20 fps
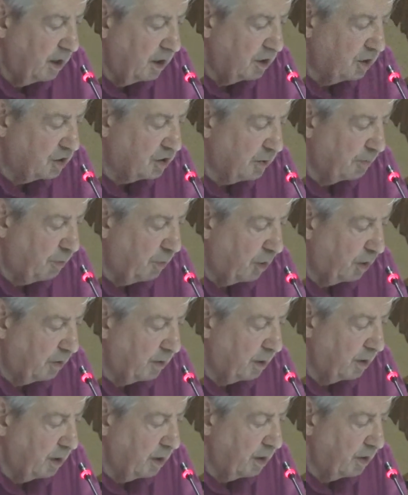to support
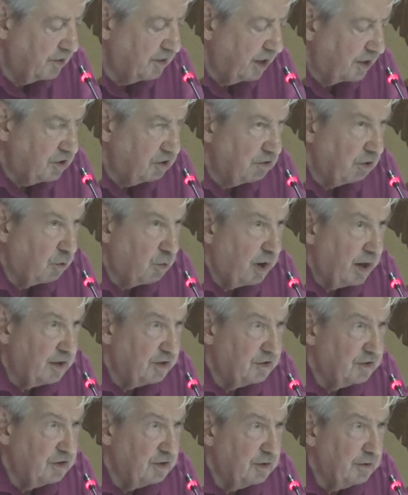such a
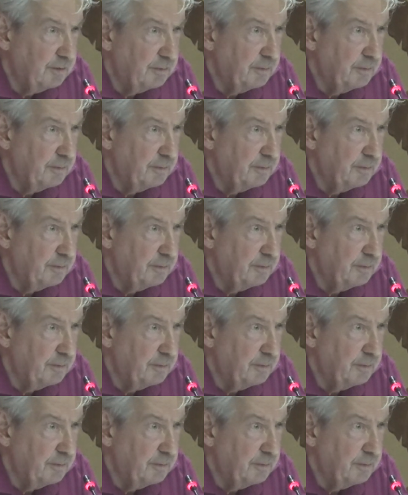request.